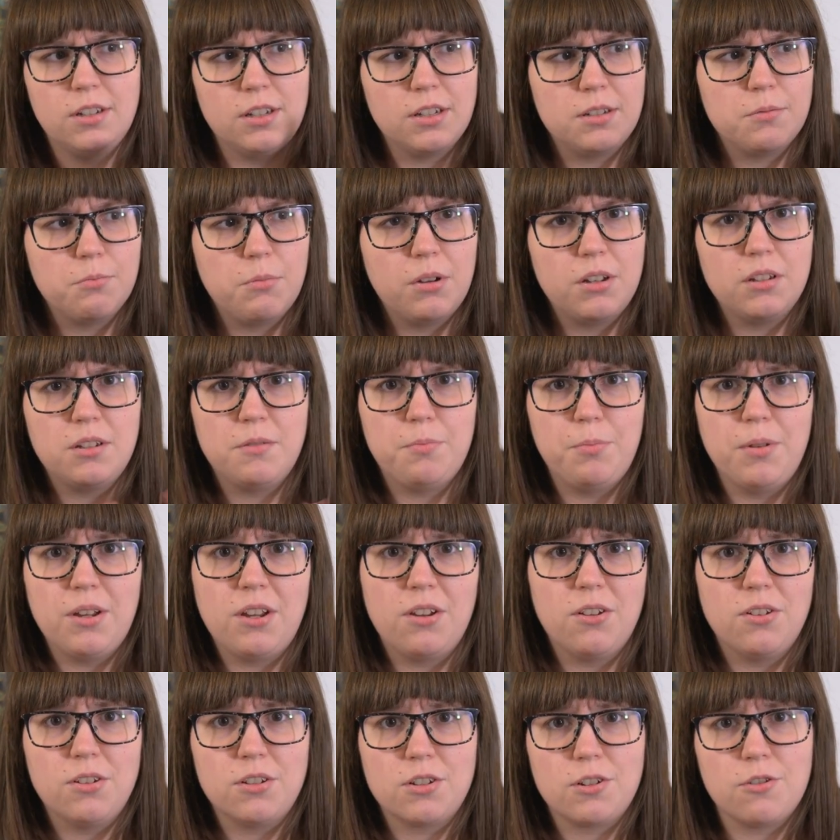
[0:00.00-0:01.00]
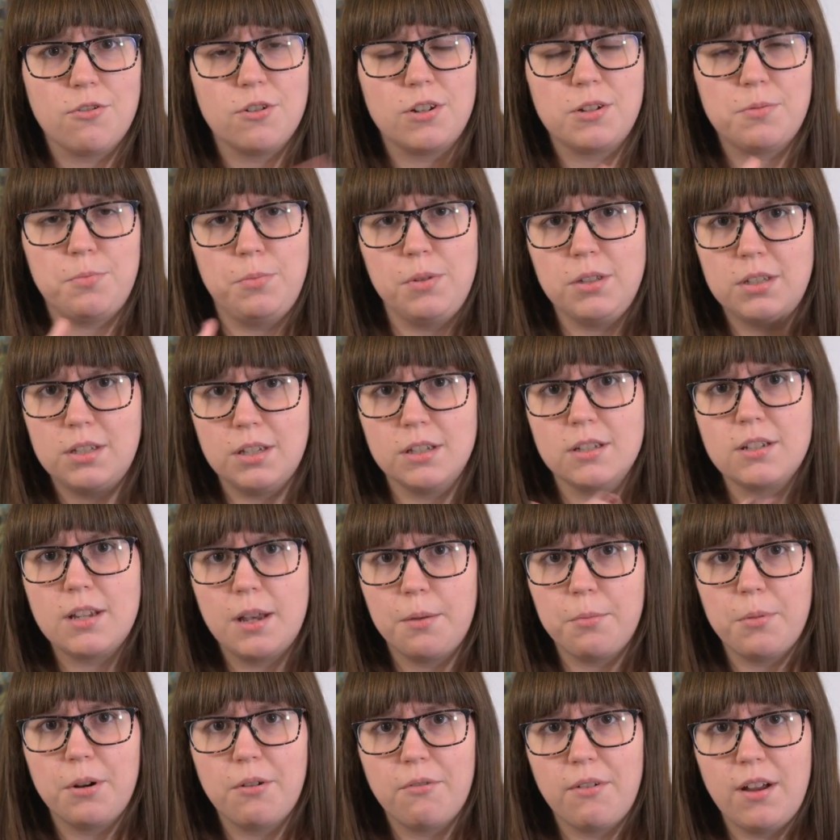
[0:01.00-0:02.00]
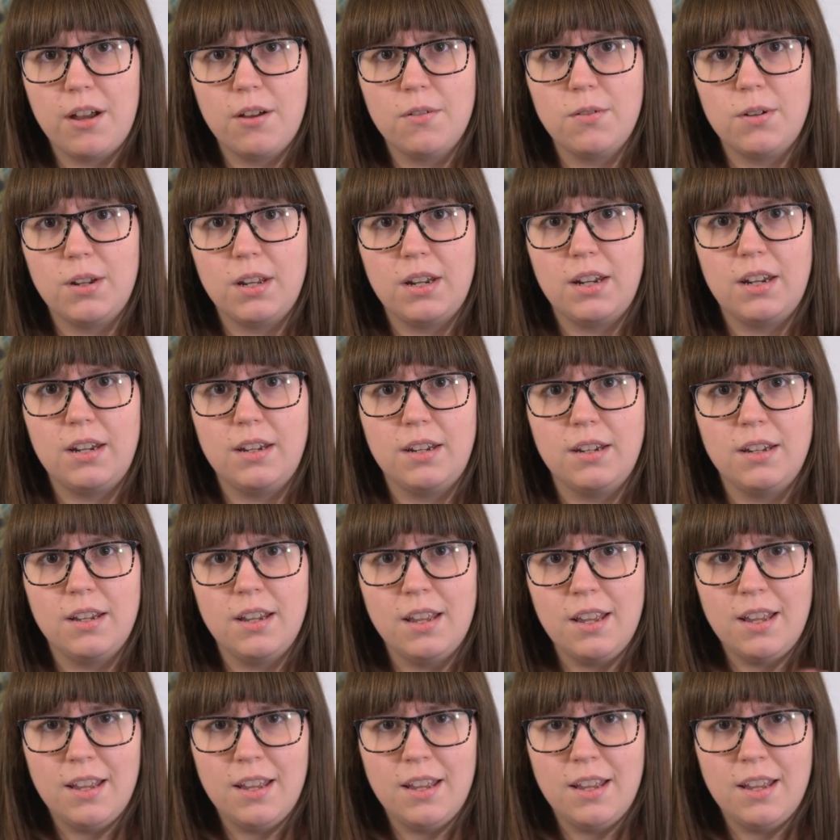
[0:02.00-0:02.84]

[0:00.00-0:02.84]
this month because Christmas is coming around, and